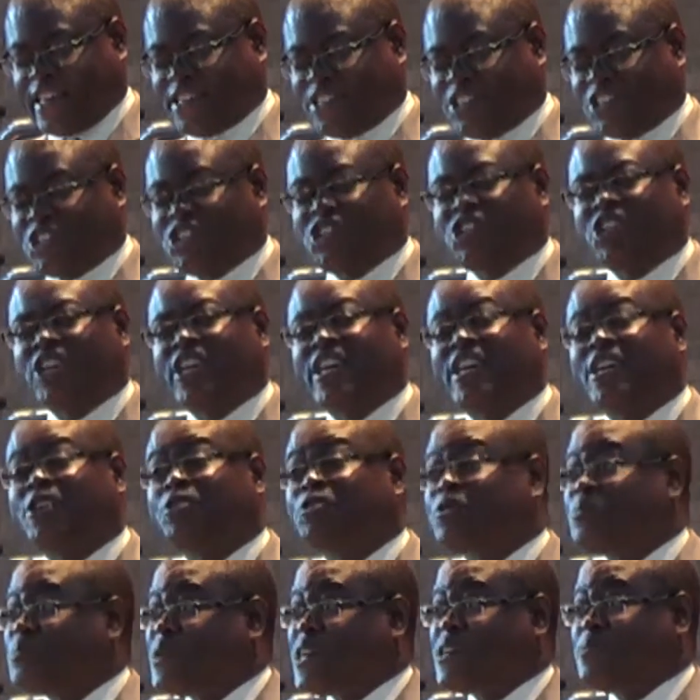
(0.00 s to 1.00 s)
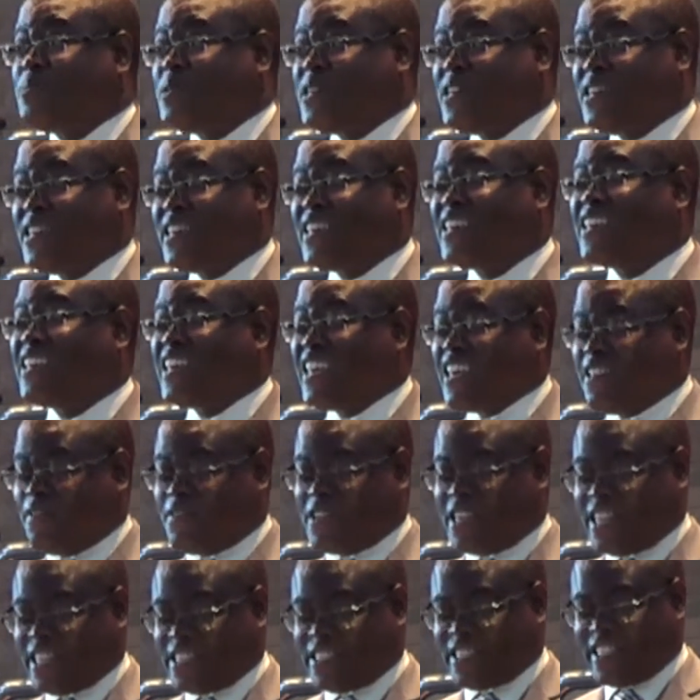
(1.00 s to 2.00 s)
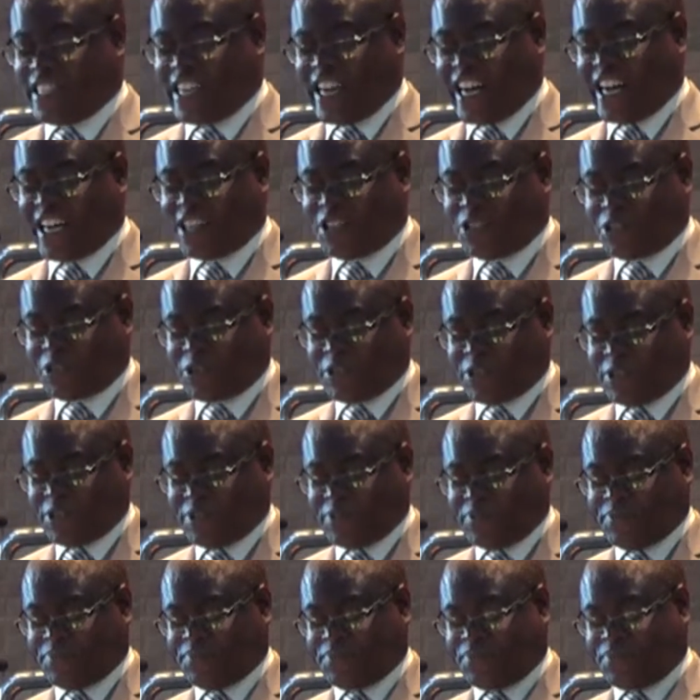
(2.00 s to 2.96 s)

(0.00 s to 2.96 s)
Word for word: As a child, or maybe even as an adult,